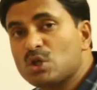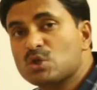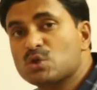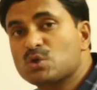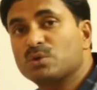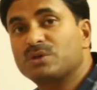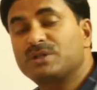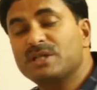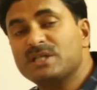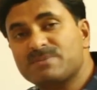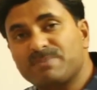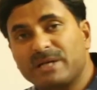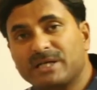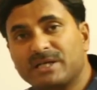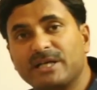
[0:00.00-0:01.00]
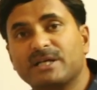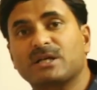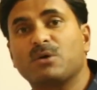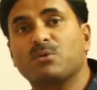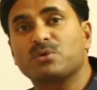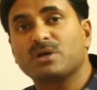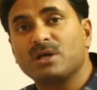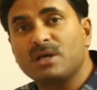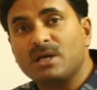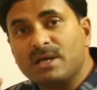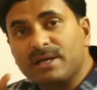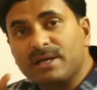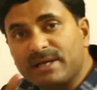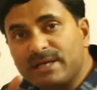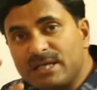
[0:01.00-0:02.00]
So this platelet count
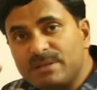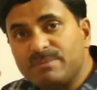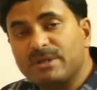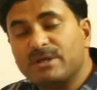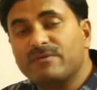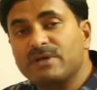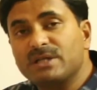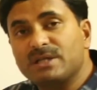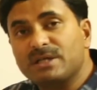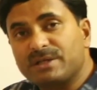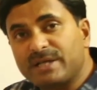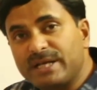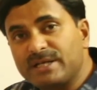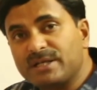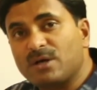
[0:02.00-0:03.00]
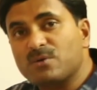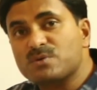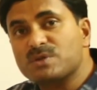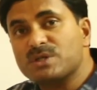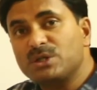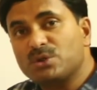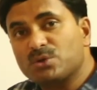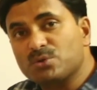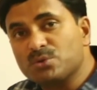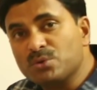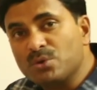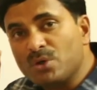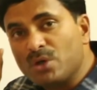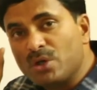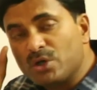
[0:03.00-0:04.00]
in between the 10,000
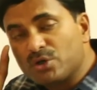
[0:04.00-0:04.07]
to